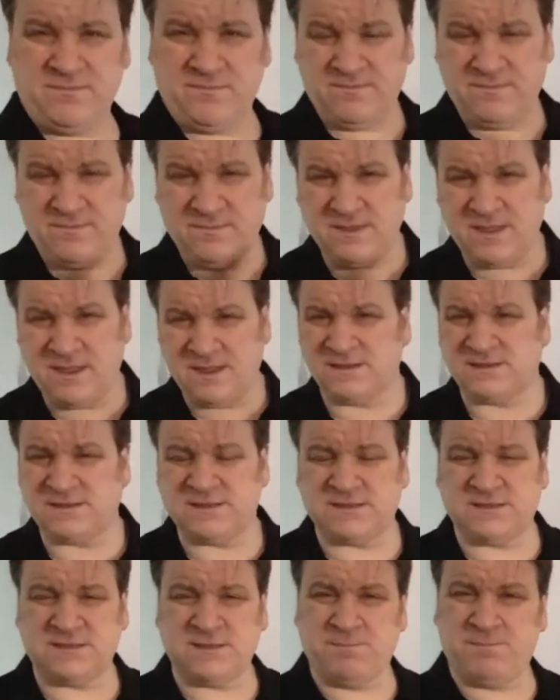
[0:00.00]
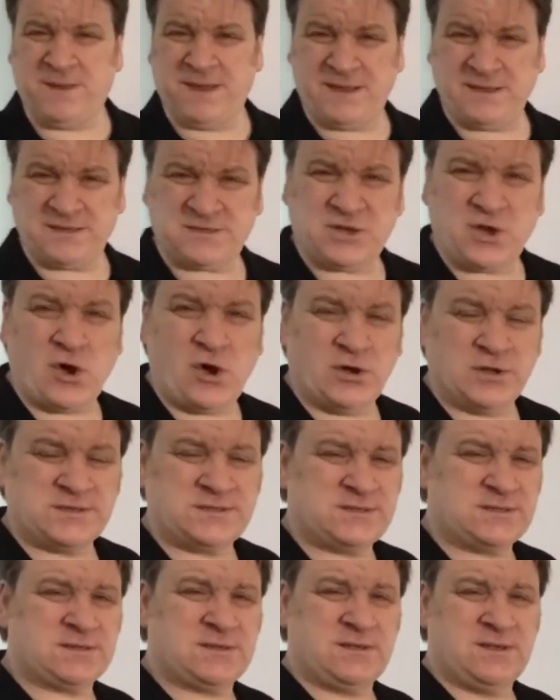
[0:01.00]
that's the biggest cost.
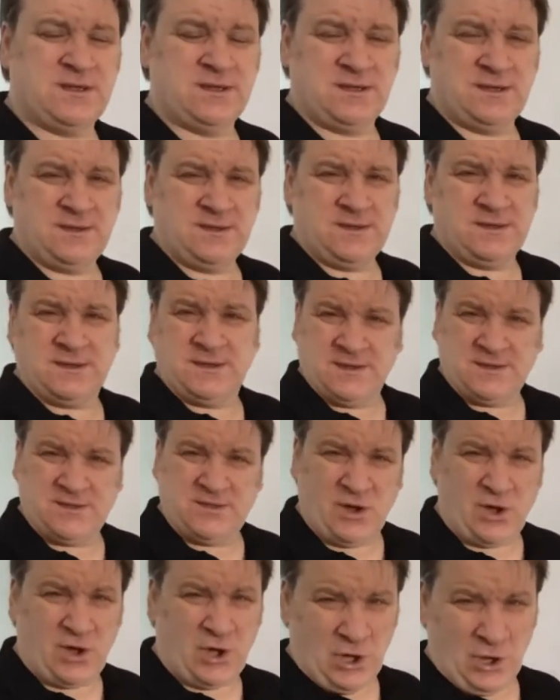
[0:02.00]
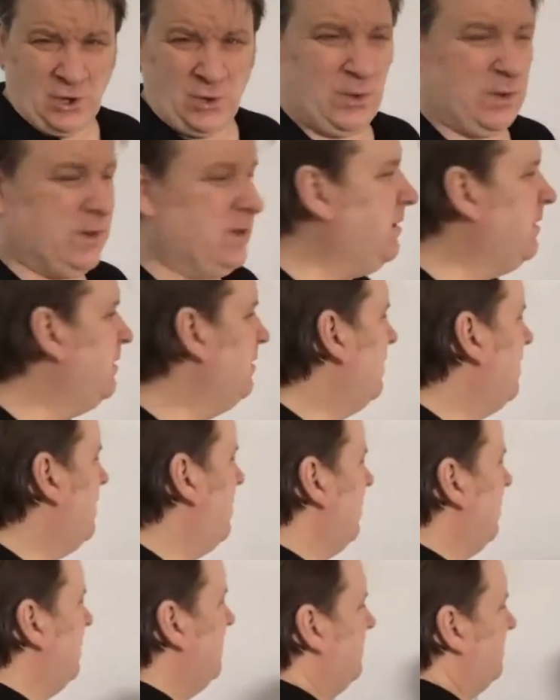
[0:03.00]
The hole, all
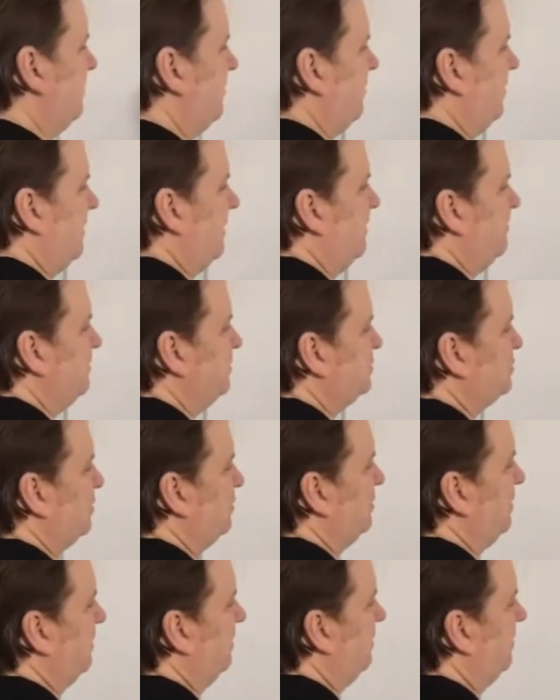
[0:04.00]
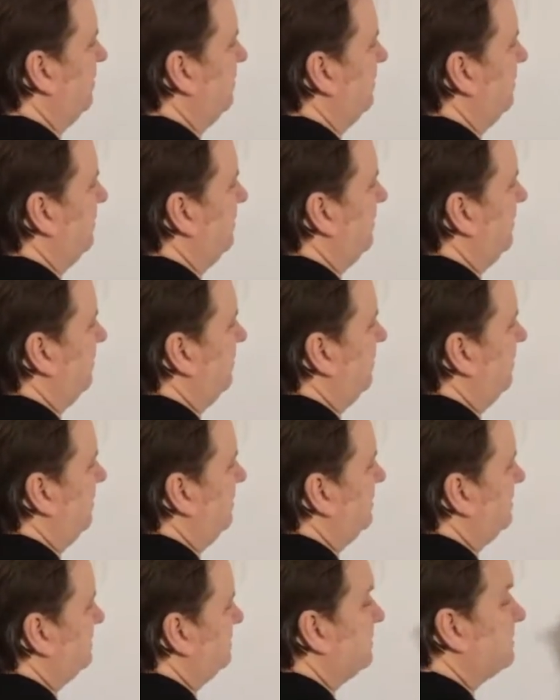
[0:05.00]
right, let me show you. All right,
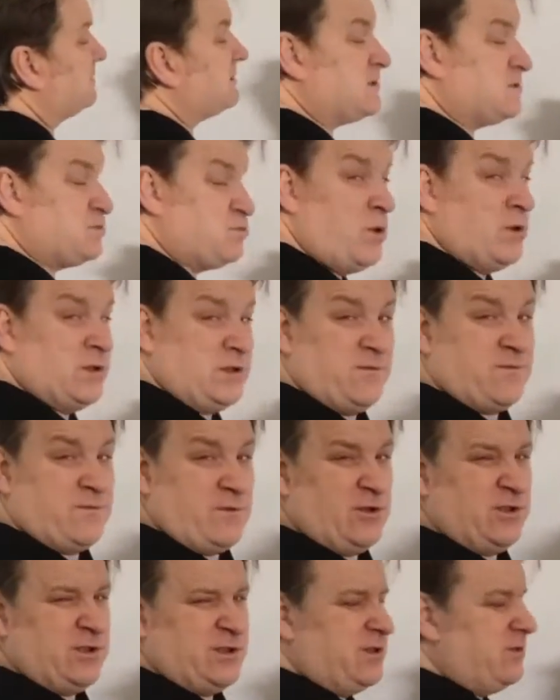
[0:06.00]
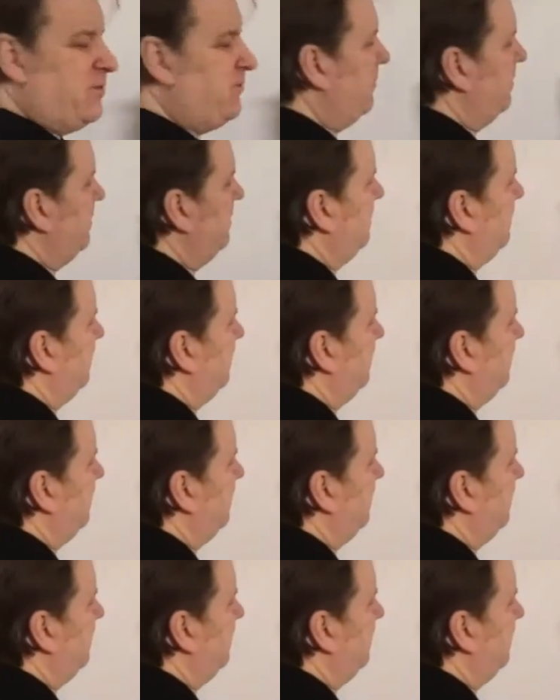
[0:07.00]
so this is what you've got to do, right?